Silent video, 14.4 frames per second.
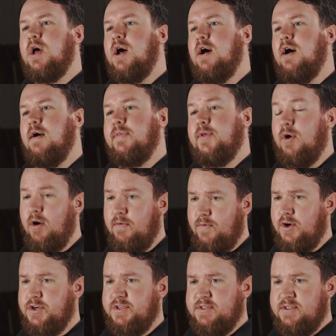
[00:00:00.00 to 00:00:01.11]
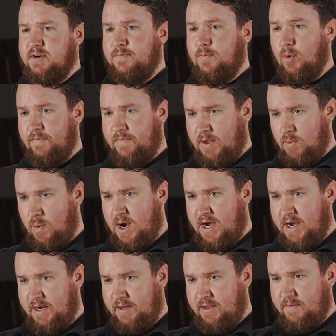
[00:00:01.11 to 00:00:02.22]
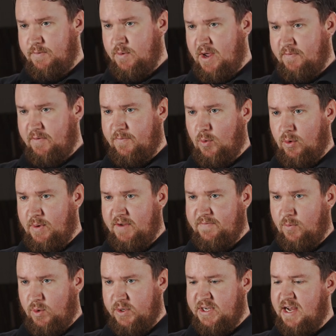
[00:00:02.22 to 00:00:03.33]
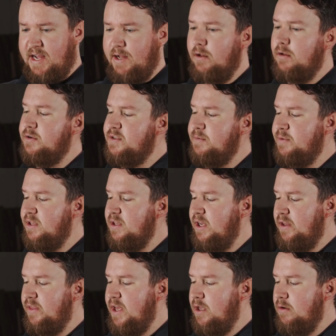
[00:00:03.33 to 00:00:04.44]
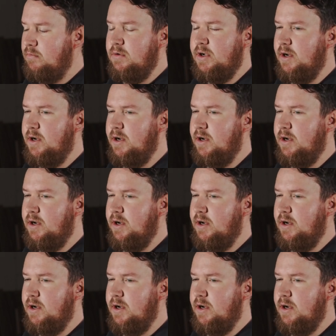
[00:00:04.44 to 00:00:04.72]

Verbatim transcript: Uh, there are versions that are 4 feet wide if you have a 4x4 tile or something like that.